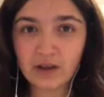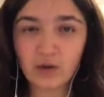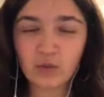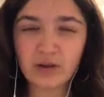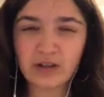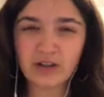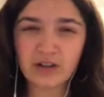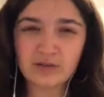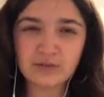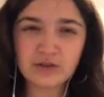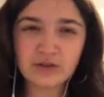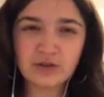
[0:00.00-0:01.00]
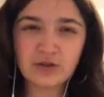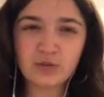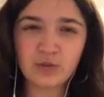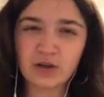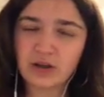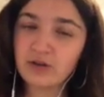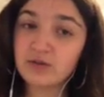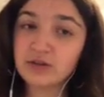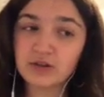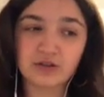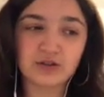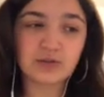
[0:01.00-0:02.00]
When it comes to working with
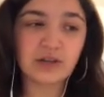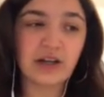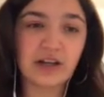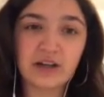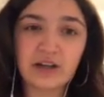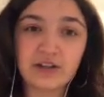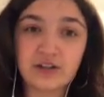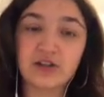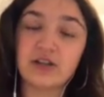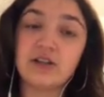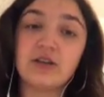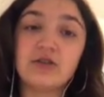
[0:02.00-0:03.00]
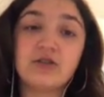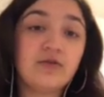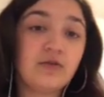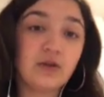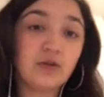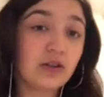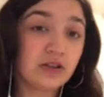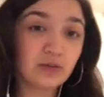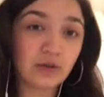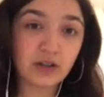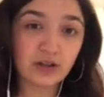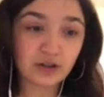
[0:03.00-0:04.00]
children with ADHD, there's a few things
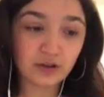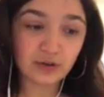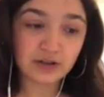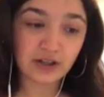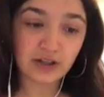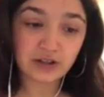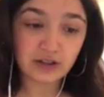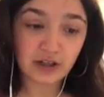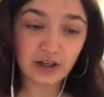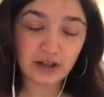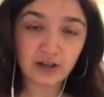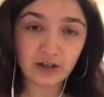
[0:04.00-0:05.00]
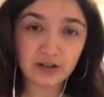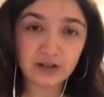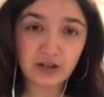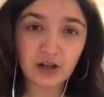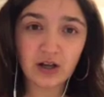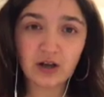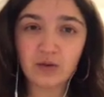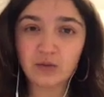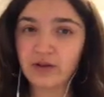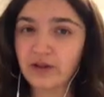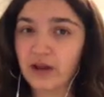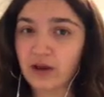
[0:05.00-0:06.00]
we could do as educators
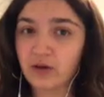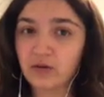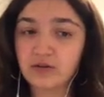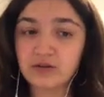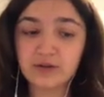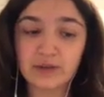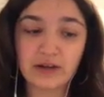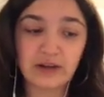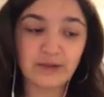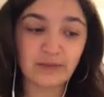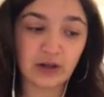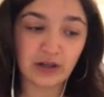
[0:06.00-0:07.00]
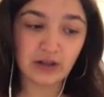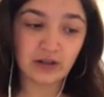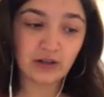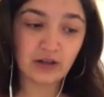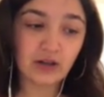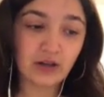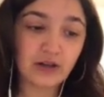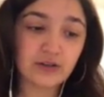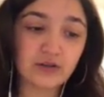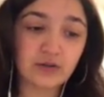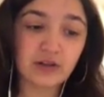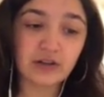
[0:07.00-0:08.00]
without spending money.
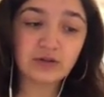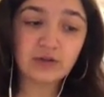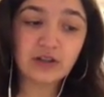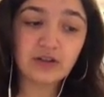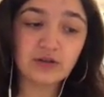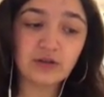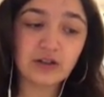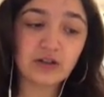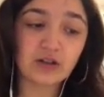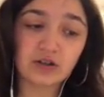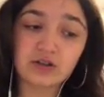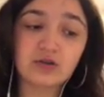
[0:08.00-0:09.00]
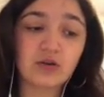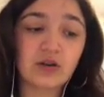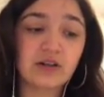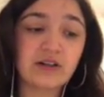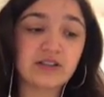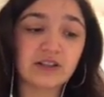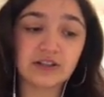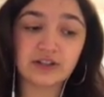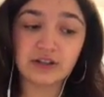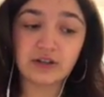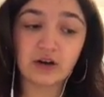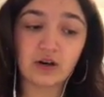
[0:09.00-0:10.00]
So things we could do to encourage
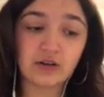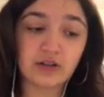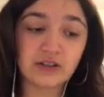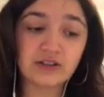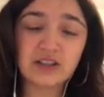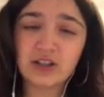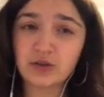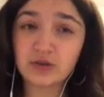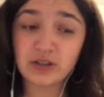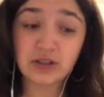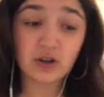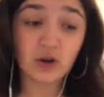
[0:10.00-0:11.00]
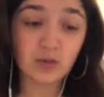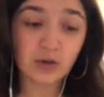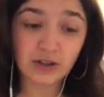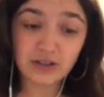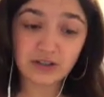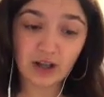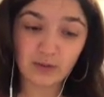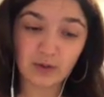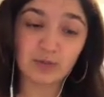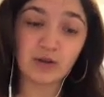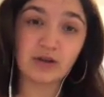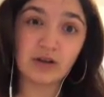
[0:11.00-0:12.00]
organization are things like using a homework
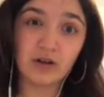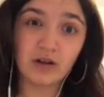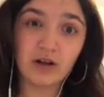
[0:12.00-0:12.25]
assignment book.